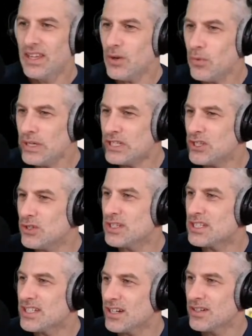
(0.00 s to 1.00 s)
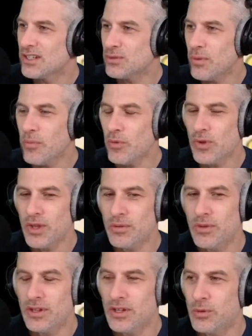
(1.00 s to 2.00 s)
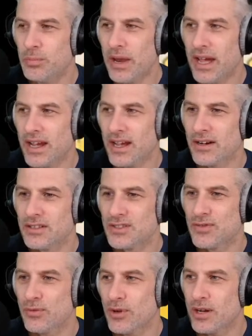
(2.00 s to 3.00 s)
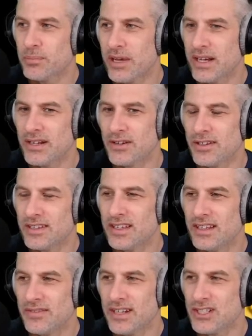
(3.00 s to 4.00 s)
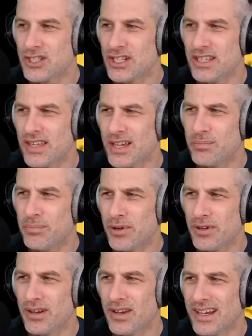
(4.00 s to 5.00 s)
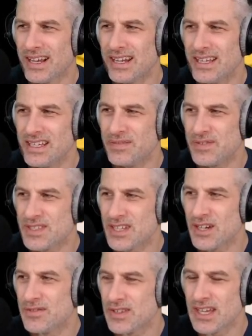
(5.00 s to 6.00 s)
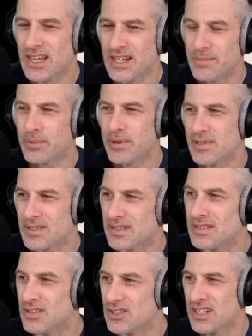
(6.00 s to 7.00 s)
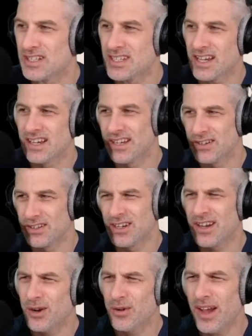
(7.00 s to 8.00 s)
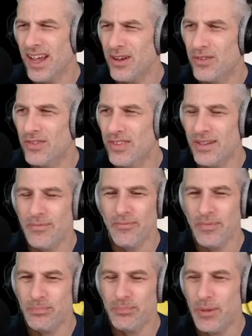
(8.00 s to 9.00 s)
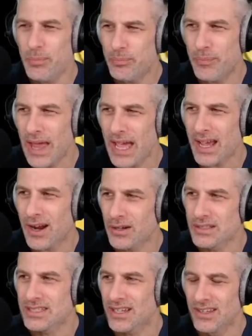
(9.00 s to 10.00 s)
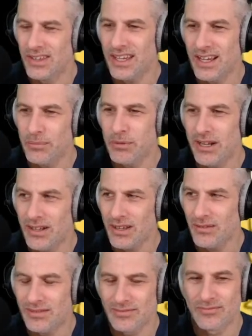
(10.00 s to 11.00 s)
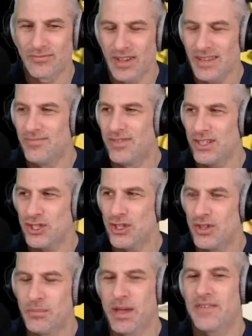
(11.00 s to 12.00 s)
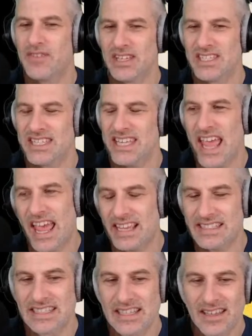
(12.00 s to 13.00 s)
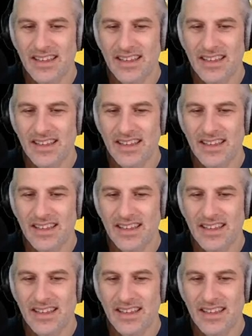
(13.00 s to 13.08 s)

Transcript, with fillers: they always do this, don't they? Do you remember when they the little black currants for Ribena and then eventually they put like leaves over their nipples and genitalia and you go, hang on, they're, they're black currants, aren't they? I mean, I don't envision them having sex.